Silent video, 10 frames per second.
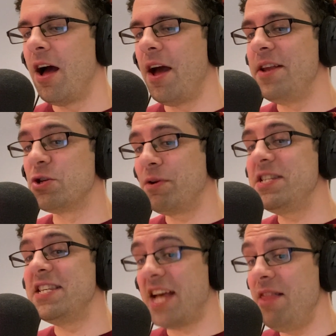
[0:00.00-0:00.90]
In
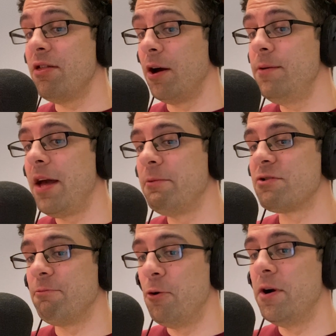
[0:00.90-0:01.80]
2010, though, it was
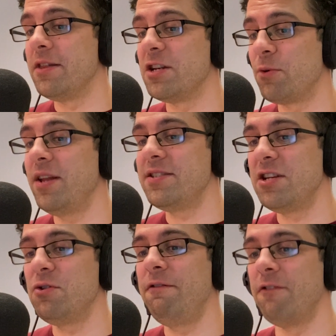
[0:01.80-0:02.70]
reported that 20th
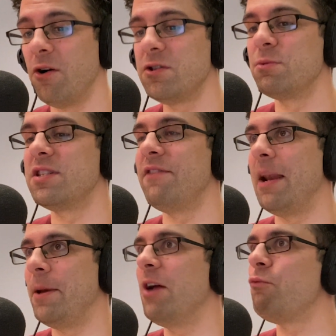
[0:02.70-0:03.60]
Century Fox was
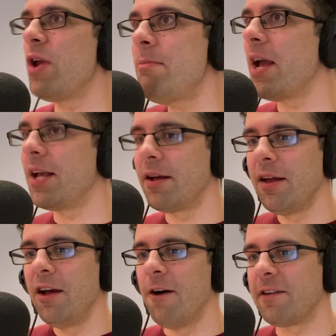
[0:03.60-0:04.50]
developing a remake
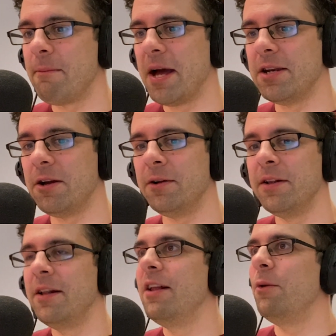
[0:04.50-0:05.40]
of Commando,
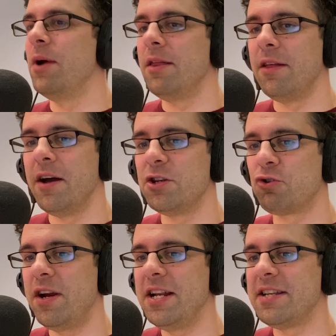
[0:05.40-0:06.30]
with
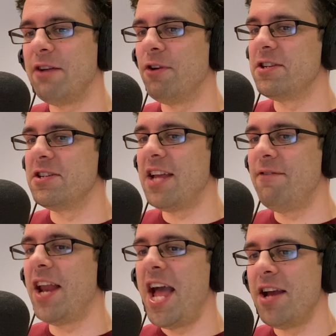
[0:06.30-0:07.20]
Training Day writer
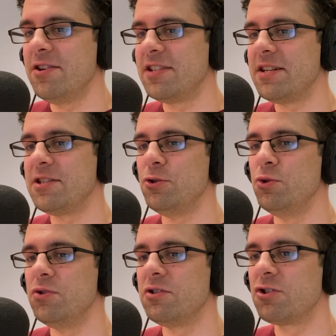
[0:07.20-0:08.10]
David Ayer set
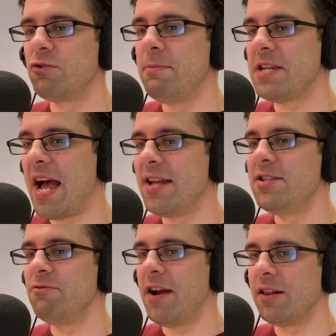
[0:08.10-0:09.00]
to script and
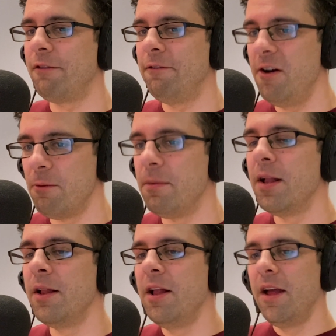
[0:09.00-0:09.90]
direct the film.
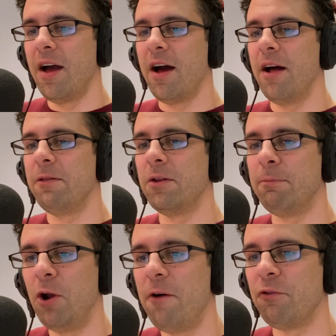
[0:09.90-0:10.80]
Though the
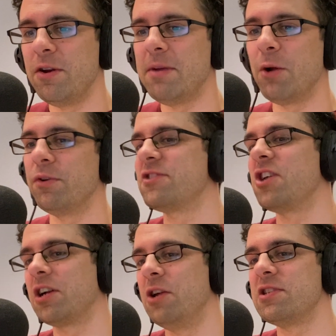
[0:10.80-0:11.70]
plot of the remake would have
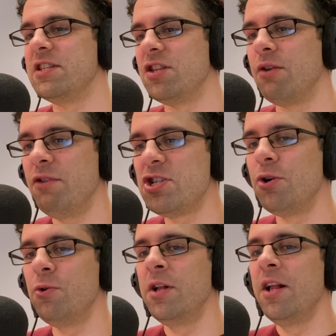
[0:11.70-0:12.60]
stuck closely to the
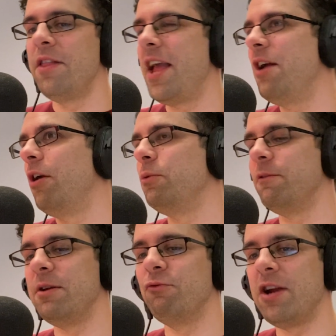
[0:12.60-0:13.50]
original, the hero would have
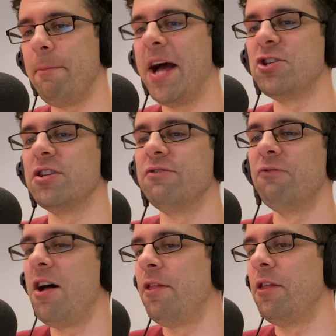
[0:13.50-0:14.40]
been reimagined.
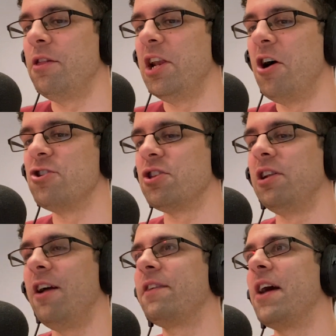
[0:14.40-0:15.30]
Rather than the
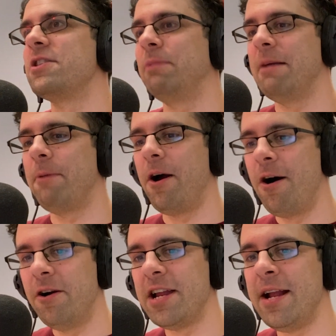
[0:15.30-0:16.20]
larger-than-life character played by
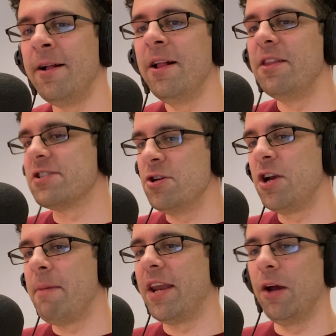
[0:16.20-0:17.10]
Arnie, this new
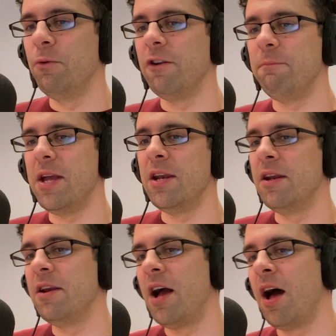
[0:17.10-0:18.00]
Commando would have
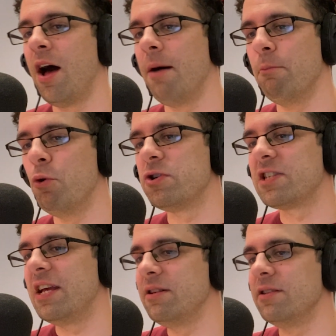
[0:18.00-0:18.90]
been more
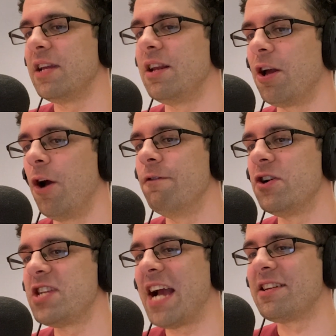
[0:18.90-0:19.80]
skilled in
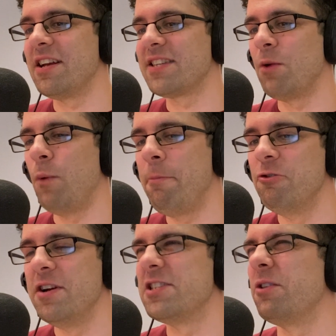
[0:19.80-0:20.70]
covert tactics and
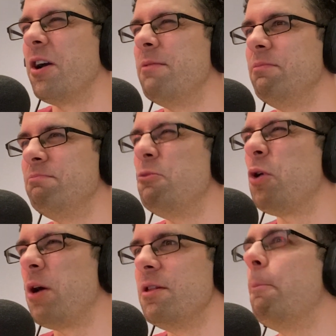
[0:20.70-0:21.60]
weaponry, so going
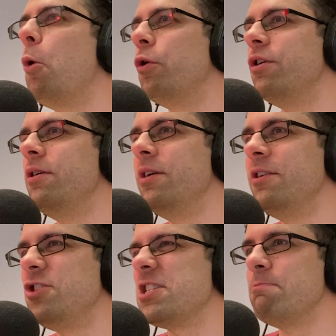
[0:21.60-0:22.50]
the
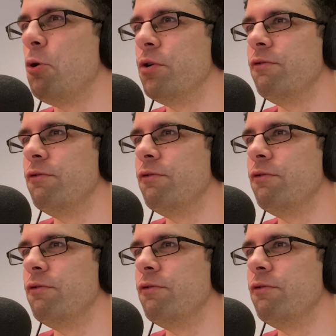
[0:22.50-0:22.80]
Jason Bourne